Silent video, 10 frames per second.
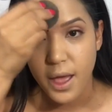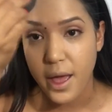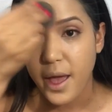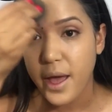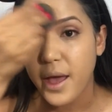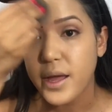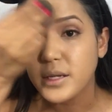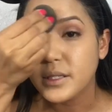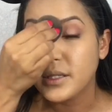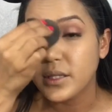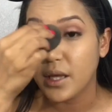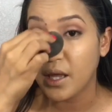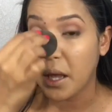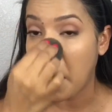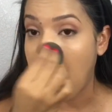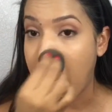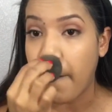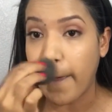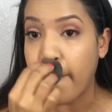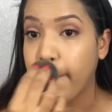and see how
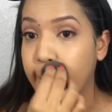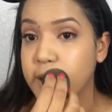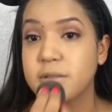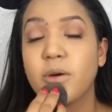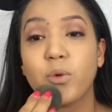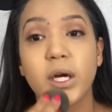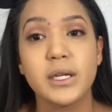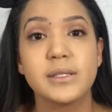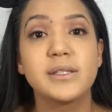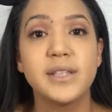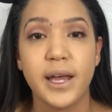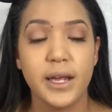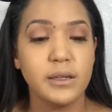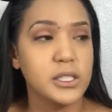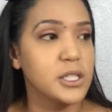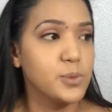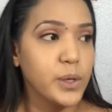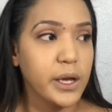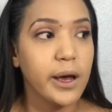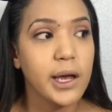that works, and then we're gonna set it just
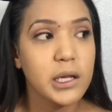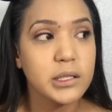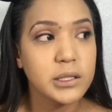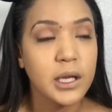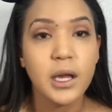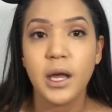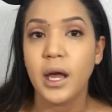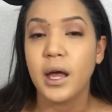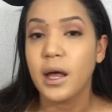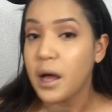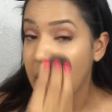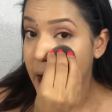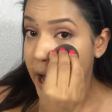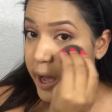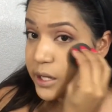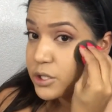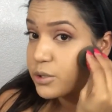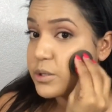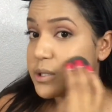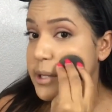because I
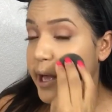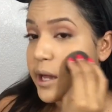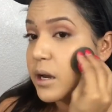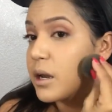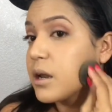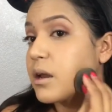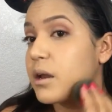do set